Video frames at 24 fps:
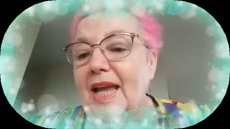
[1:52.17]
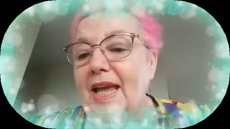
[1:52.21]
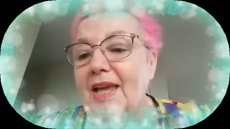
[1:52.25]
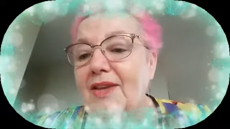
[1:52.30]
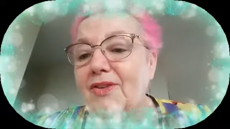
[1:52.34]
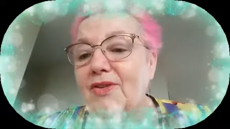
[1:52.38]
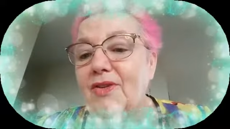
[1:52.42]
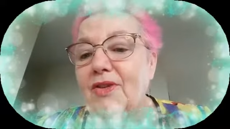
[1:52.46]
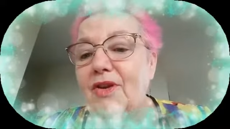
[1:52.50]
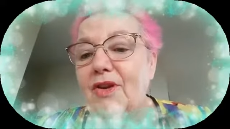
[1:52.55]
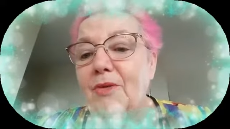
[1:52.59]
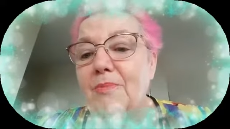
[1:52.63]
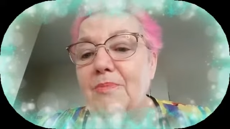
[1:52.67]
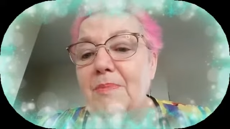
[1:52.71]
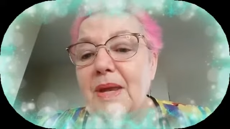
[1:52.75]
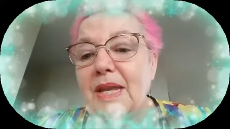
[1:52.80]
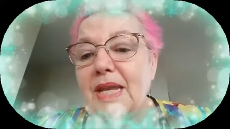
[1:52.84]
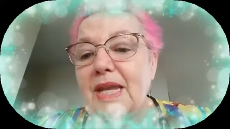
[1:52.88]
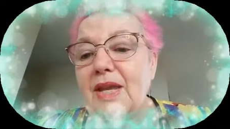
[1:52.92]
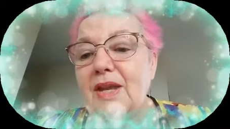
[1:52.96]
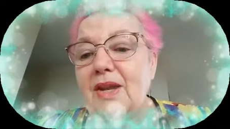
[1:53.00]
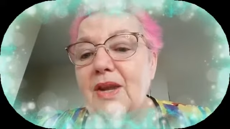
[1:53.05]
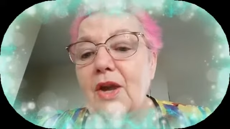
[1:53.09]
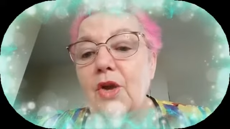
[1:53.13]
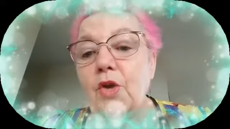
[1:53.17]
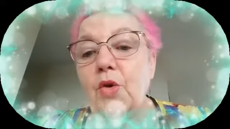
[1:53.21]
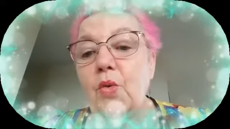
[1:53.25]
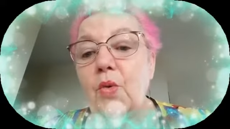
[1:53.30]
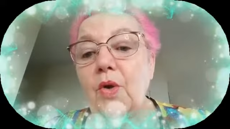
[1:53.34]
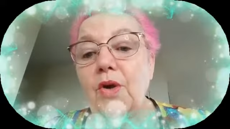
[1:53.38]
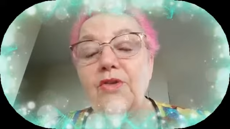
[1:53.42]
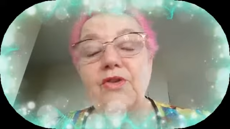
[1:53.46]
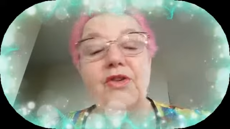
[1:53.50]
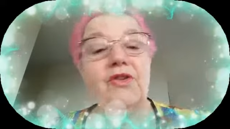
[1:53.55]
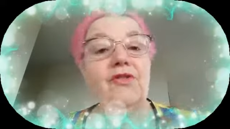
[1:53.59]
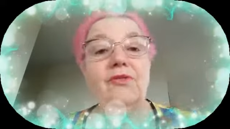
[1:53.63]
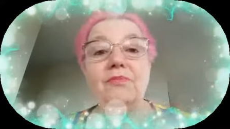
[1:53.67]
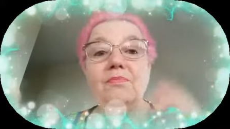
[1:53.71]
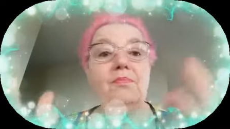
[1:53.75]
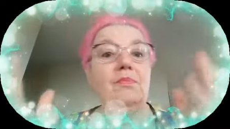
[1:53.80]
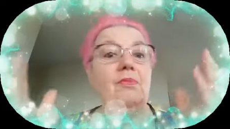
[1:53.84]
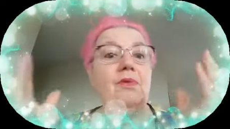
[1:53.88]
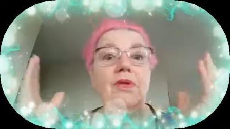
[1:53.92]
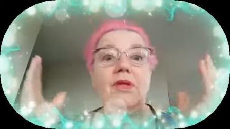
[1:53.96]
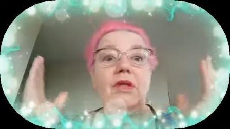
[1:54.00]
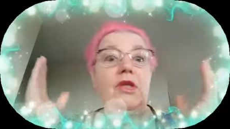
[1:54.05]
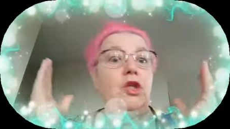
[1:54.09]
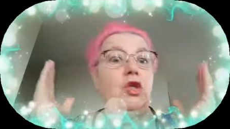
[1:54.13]
So there are many who are just
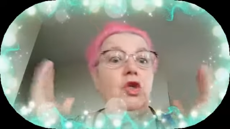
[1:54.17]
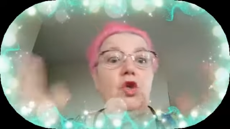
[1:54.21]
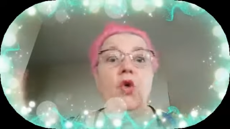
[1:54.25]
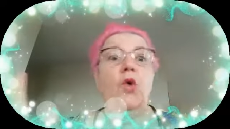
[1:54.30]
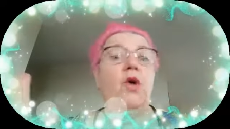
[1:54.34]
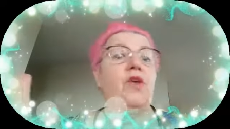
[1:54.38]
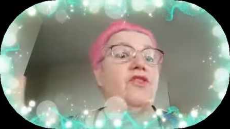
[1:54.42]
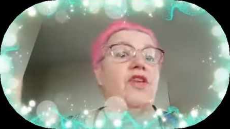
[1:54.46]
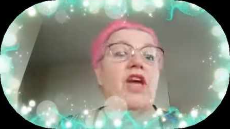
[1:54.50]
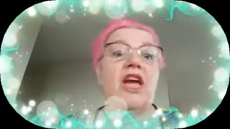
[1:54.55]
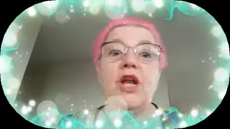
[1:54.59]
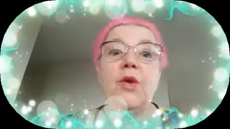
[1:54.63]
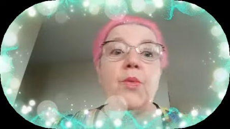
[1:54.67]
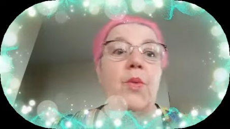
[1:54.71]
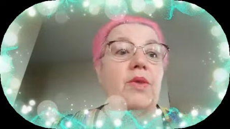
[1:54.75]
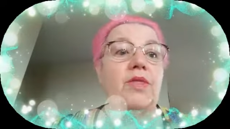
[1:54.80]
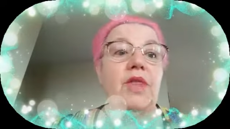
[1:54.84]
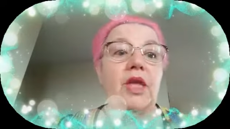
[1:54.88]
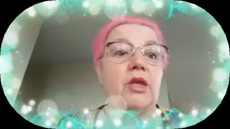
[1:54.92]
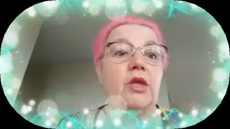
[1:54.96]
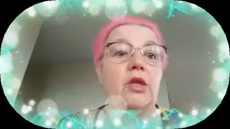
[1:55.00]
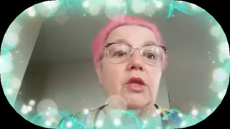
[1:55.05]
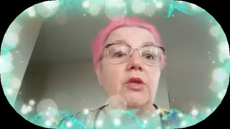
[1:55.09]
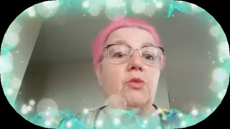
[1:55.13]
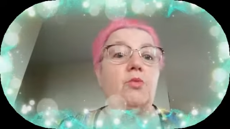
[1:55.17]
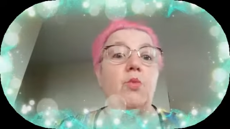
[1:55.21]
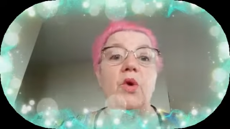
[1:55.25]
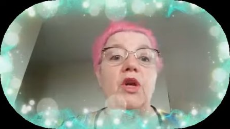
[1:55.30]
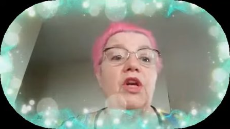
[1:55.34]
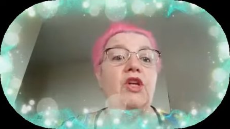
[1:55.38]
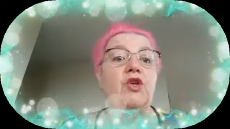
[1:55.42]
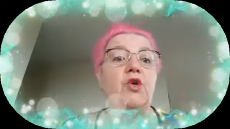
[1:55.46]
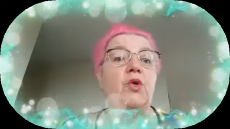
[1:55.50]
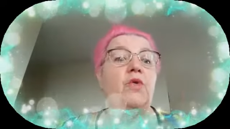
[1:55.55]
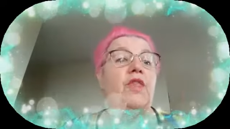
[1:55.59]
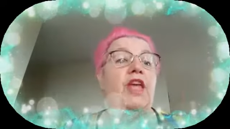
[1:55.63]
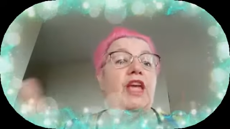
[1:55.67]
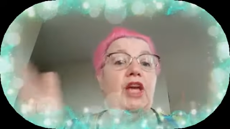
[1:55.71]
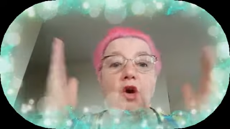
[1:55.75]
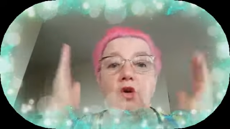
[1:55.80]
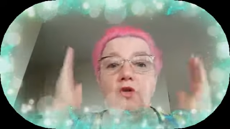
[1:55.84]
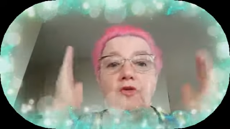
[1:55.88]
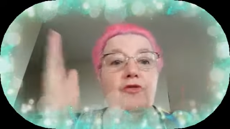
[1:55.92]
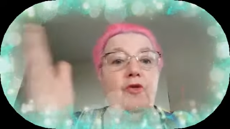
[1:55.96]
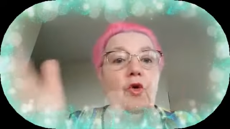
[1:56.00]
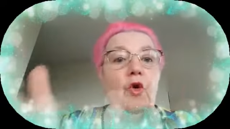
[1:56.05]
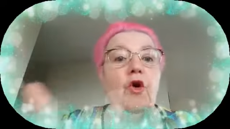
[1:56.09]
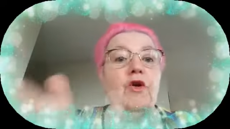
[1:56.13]
know exactly what they want to do. They go
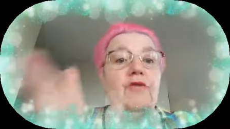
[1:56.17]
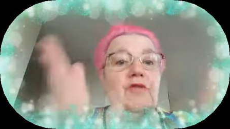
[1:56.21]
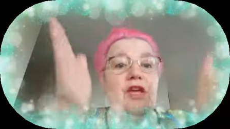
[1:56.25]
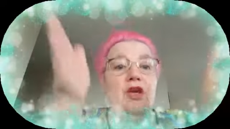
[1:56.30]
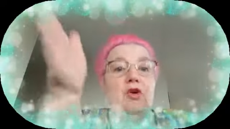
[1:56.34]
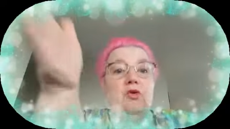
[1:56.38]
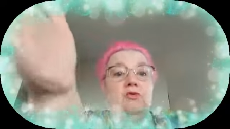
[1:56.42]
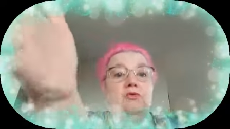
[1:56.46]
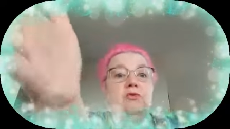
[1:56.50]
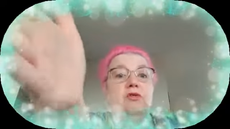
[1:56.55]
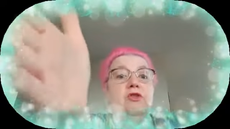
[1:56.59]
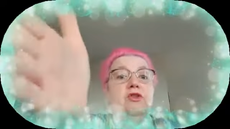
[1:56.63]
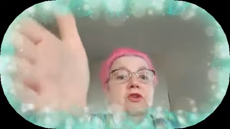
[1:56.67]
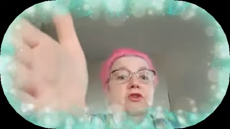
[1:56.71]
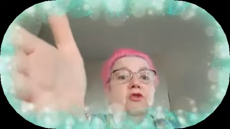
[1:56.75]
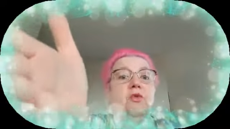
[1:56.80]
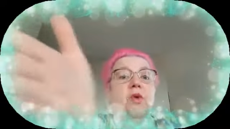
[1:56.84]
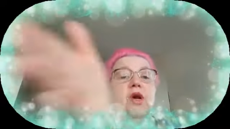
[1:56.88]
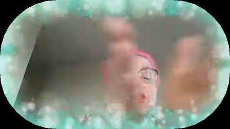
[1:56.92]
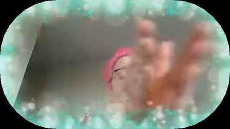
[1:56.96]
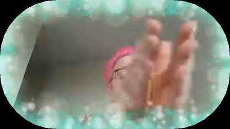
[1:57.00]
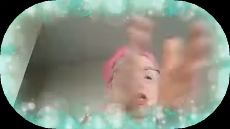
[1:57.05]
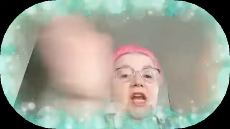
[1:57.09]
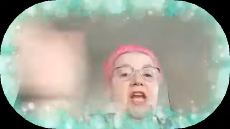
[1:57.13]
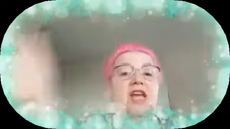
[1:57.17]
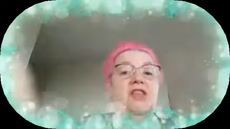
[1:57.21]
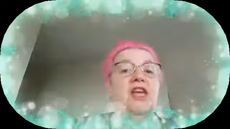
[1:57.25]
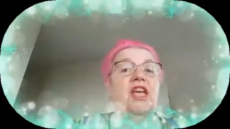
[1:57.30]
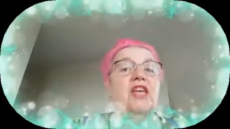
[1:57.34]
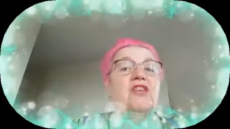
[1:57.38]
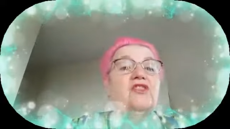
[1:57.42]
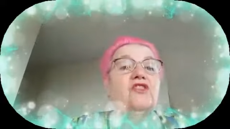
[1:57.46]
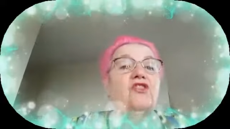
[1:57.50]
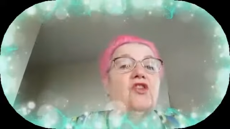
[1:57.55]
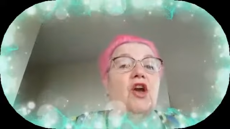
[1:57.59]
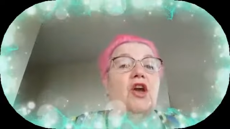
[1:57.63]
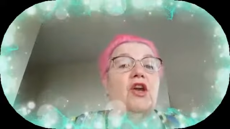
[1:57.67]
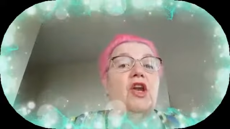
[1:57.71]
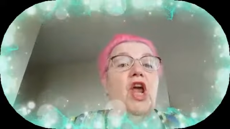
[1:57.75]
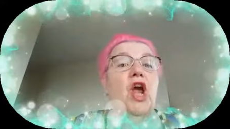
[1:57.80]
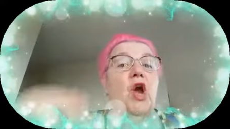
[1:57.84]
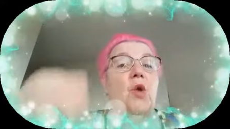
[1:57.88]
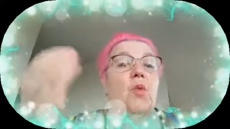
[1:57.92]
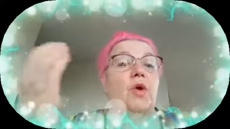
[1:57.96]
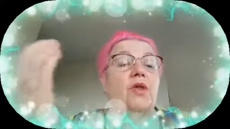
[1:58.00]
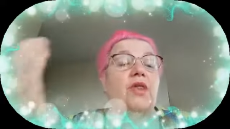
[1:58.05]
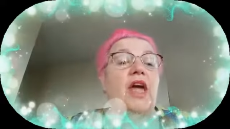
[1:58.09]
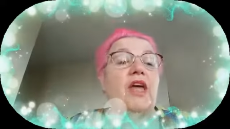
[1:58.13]
forward, they go in the direction, and they get started
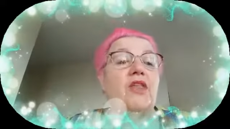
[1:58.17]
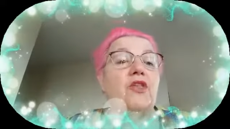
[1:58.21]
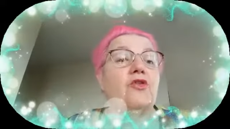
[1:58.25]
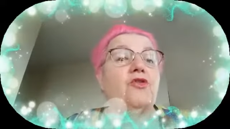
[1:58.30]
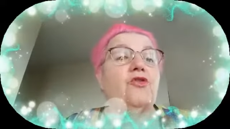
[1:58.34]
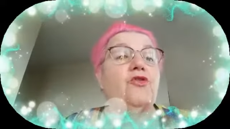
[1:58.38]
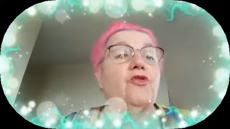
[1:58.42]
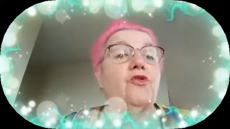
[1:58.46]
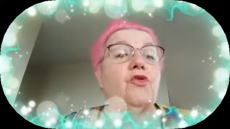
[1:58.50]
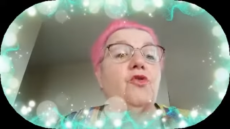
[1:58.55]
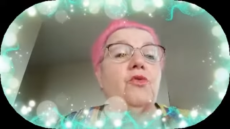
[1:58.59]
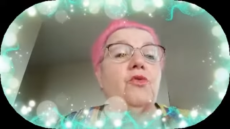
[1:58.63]
with either school.